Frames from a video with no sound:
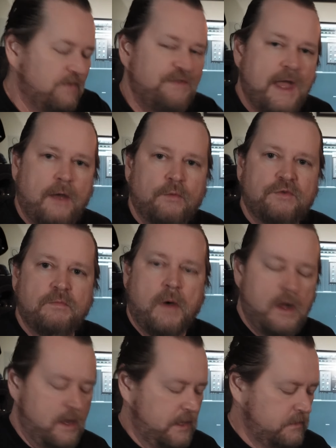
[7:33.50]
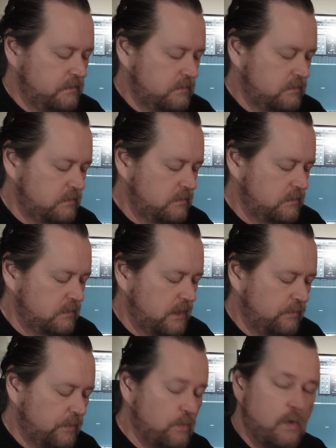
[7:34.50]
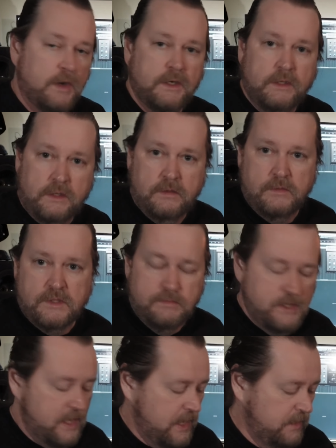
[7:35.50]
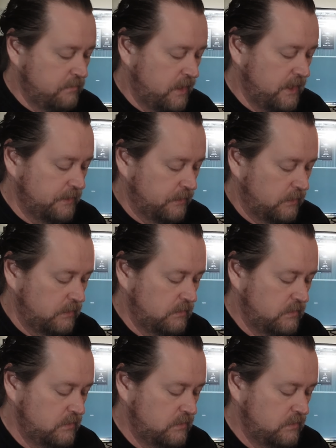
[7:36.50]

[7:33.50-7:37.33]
that was mine, and we wanted it to be A minor,